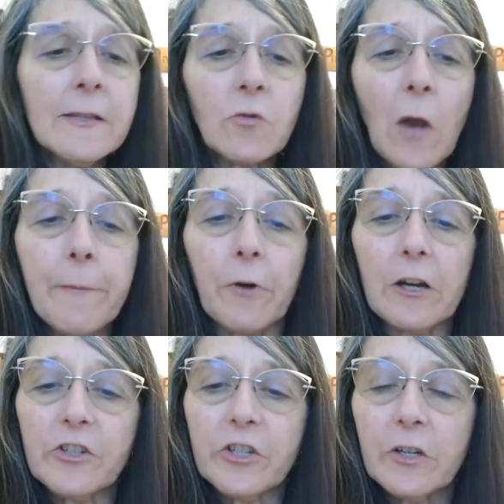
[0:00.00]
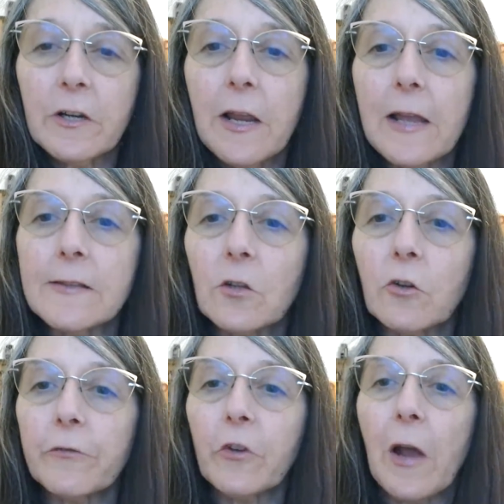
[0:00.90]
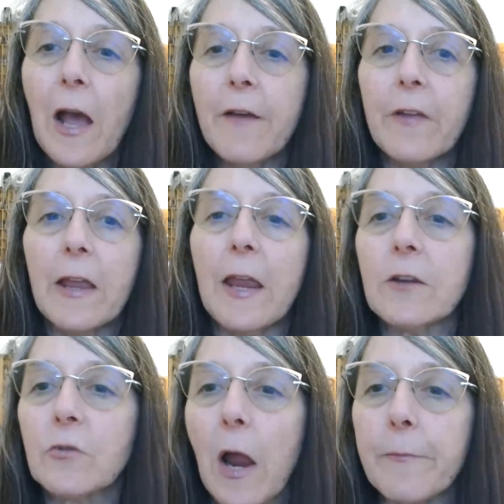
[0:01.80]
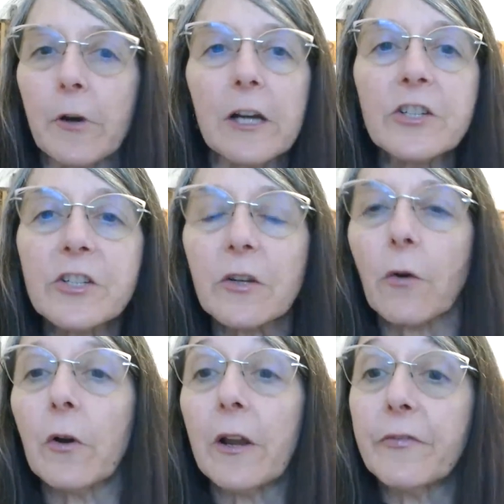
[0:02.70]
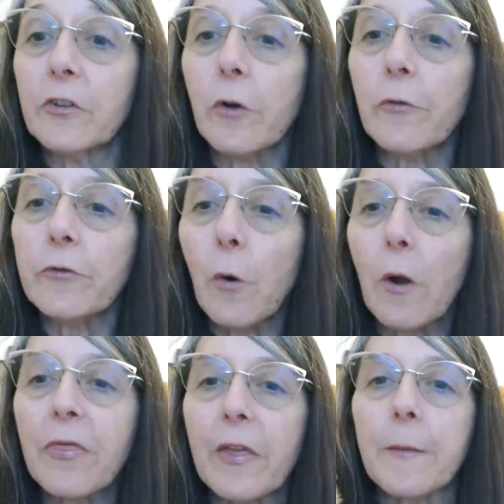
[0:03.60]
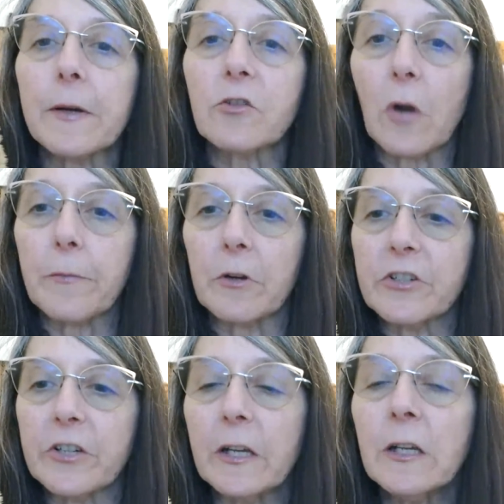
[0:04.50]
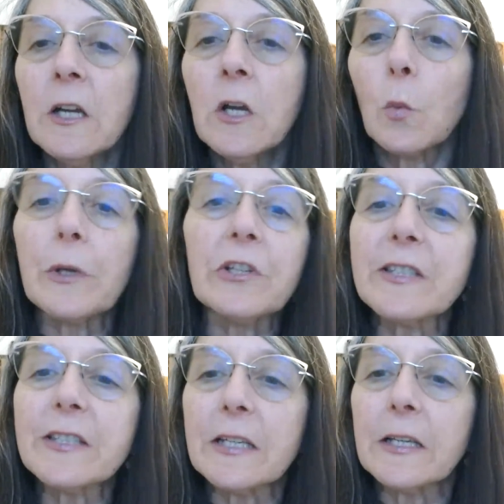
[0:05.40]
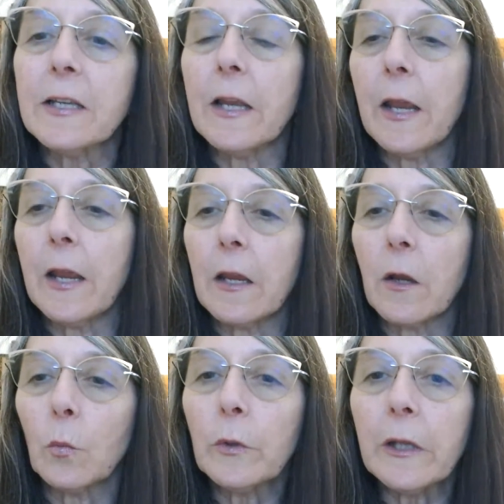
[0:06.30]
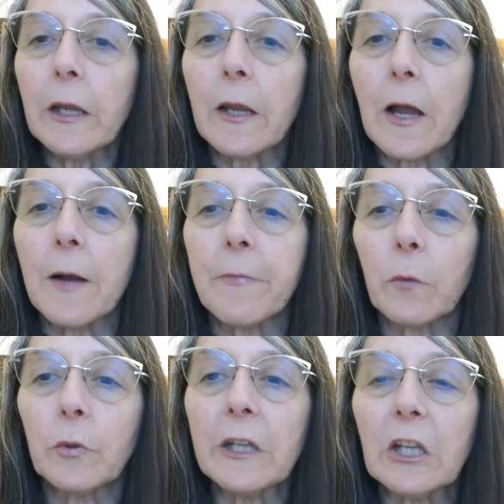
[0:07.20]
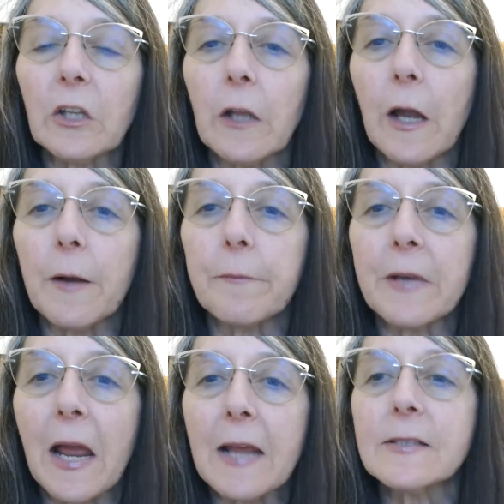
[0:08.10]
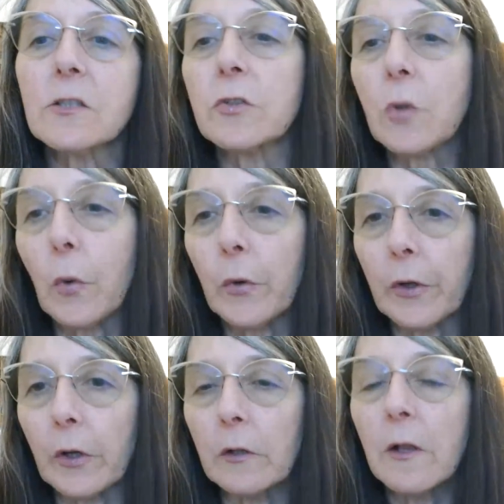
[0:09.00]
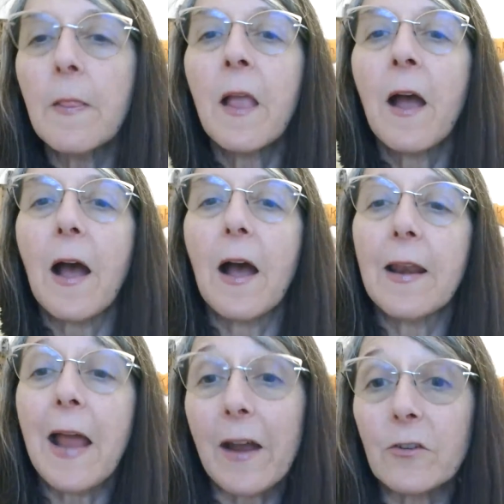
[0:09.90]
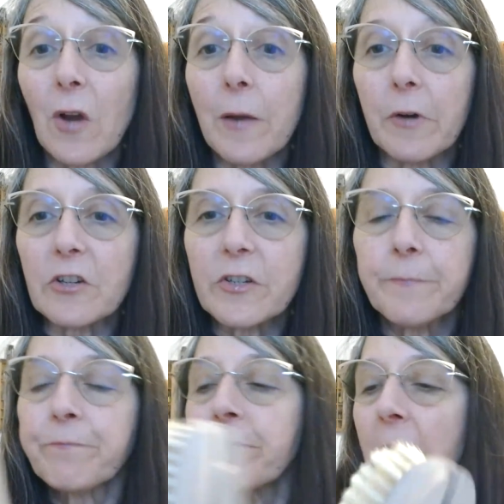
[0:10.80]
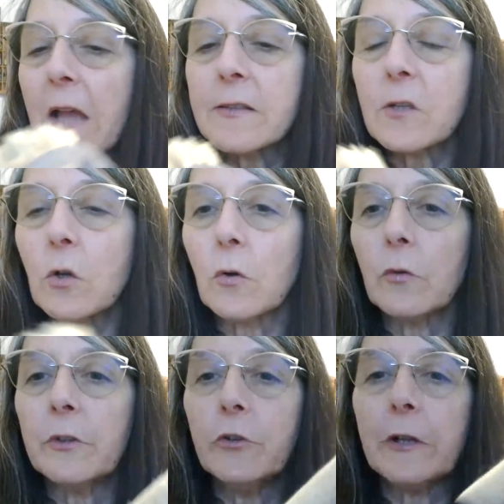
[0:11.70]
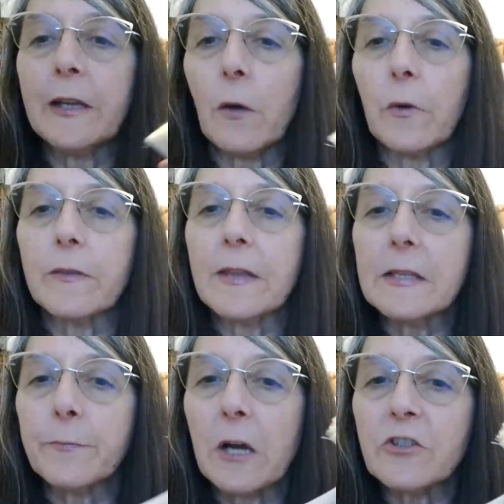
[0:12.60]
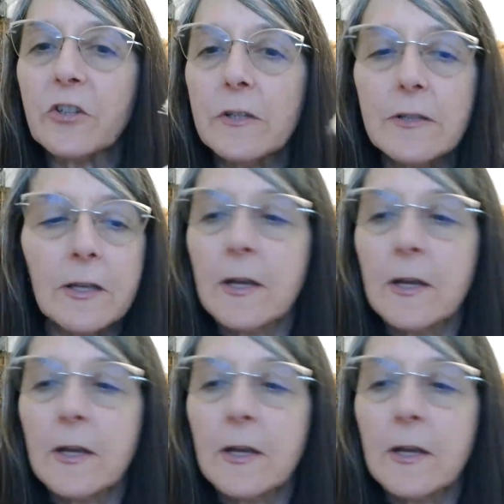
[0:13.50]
dry brush. And so if you have a dry brush, or if you don't know anything about dry brushing, we just did a really nice tutorial on how to dry brush. And so you can get one of these brushes.